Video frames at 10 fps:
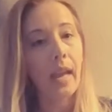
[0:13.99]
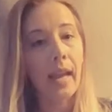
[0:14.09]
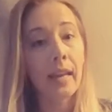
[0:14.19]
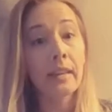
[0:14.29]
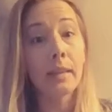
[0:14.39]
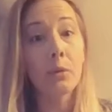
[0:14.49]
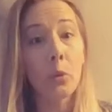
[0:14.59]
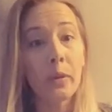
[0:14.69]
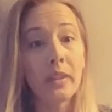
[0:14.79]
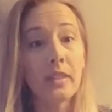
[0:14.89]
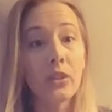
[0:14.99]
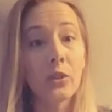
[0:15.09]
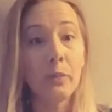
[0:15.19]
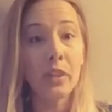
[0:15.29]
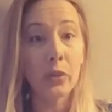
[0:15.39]
and I'm going
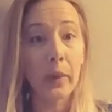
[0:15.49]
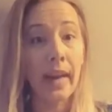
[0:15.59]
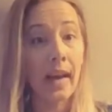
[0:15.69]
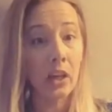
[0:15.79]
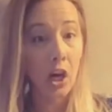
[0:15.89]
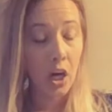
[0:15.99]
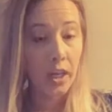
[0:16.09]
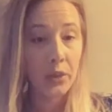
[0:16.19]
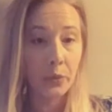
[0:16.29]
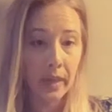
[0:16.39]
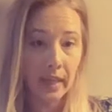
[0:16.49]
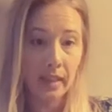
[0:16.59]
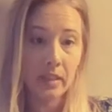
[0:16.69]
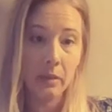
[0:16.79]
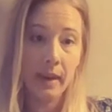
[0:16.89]
to be doing a card reading
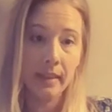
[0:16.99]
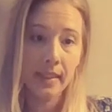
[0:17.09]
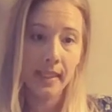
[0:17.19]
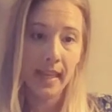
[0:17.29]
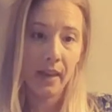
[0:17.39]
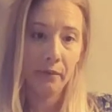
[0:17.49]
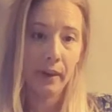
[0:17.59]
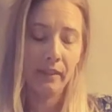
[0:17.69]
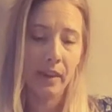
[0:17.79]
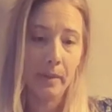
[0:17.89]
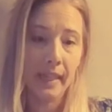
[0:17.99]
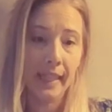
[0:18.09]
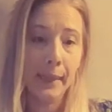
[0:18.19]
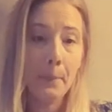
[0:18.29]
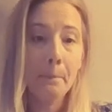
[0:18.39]
as well today for
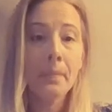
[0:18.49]
everybody.